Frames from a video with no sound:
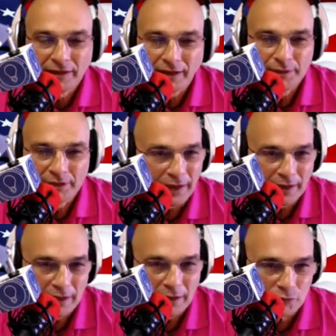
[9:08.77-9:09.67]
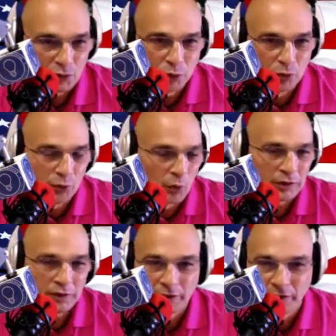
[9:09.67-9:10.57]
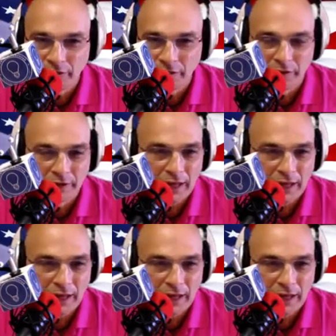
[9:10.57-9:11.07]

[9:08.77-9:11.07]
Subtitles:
I mean, yeah, if you were working in